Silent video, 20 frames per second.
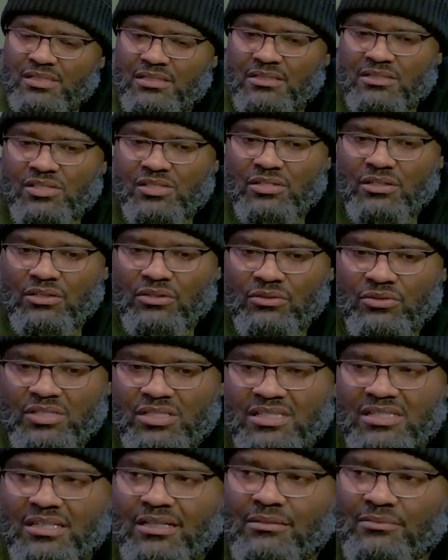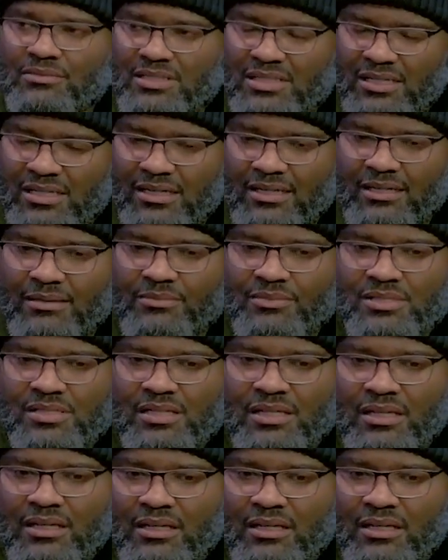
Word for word: And so sometimes,